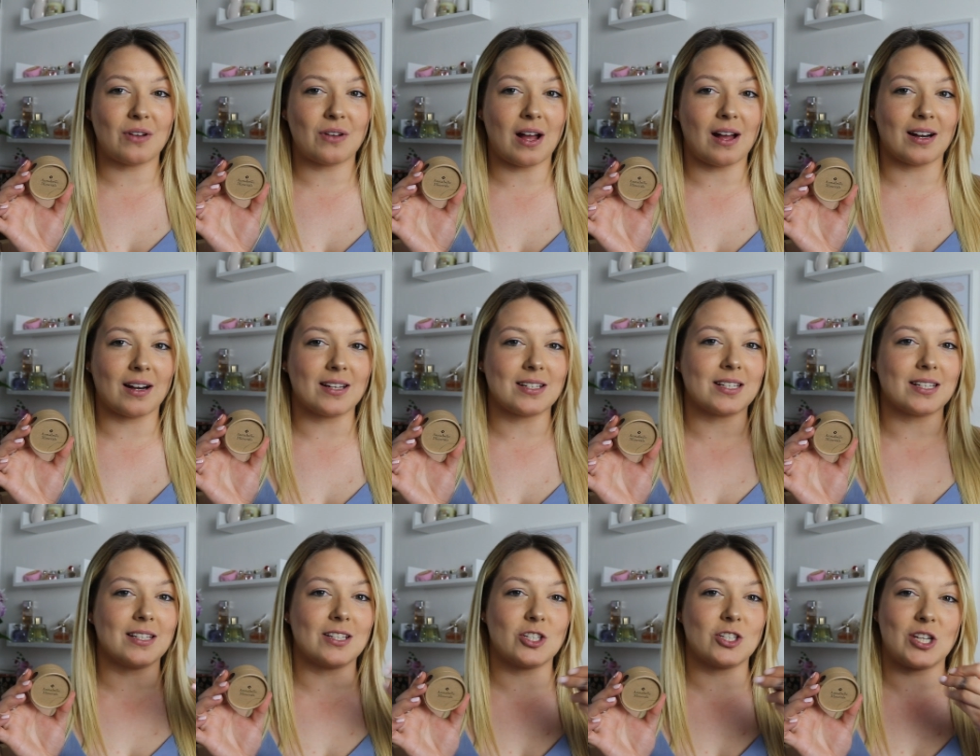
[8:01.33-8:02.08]
of colour
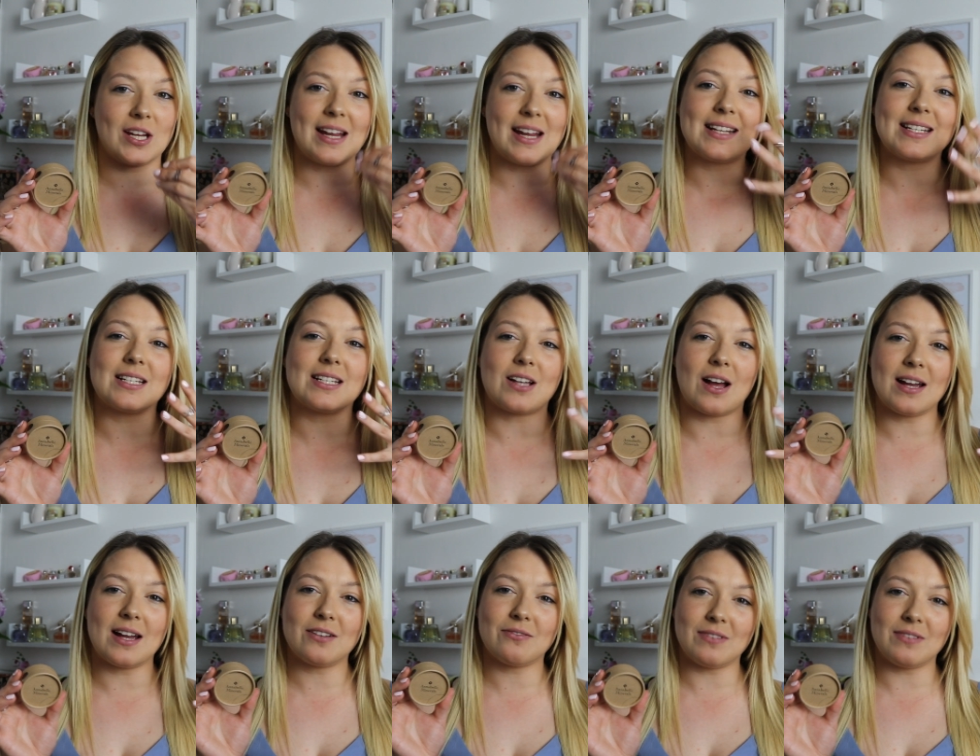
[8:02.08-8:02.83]
to the cheeks. It's
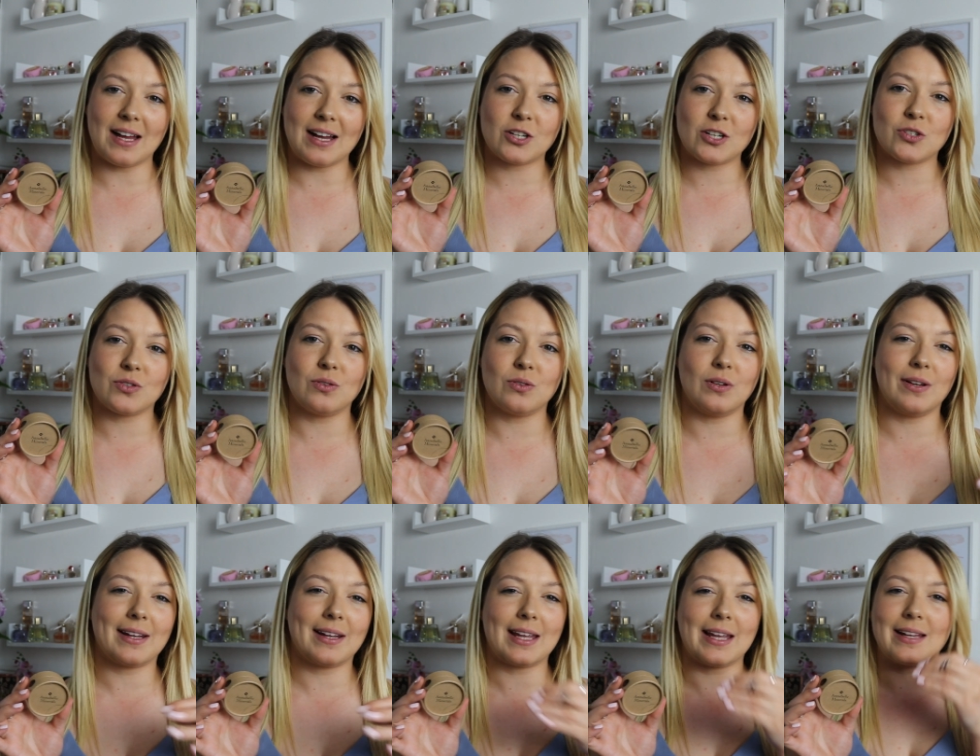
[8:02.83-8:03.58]
kind of natural
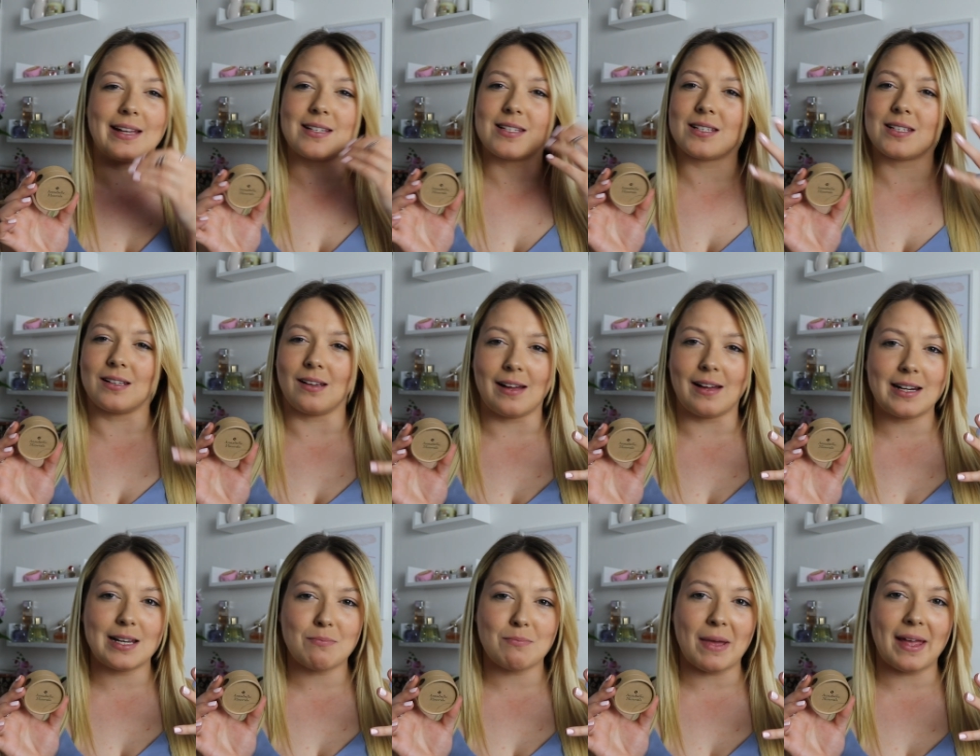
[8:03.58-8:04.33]
looking,
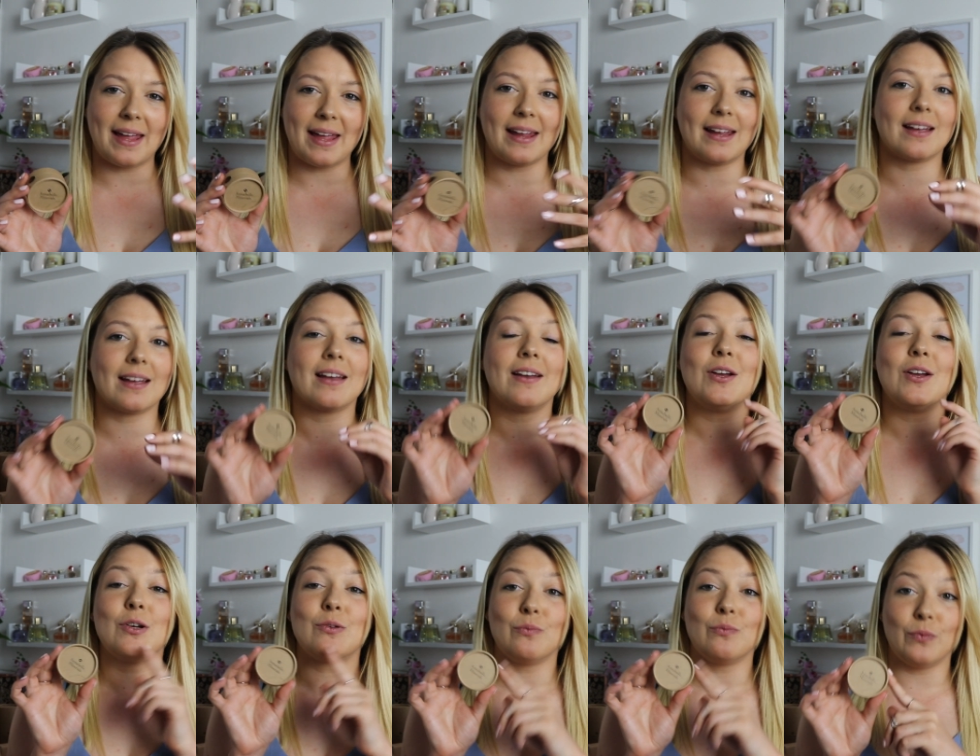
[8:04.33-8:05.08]
slightly pink,
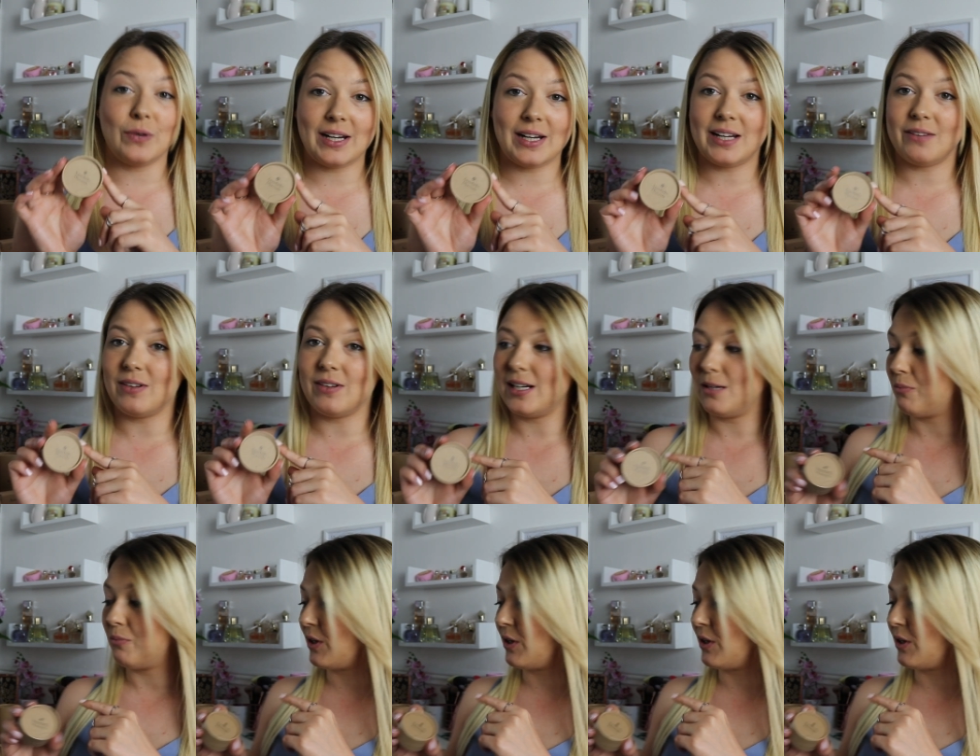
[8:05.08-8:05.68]
really, really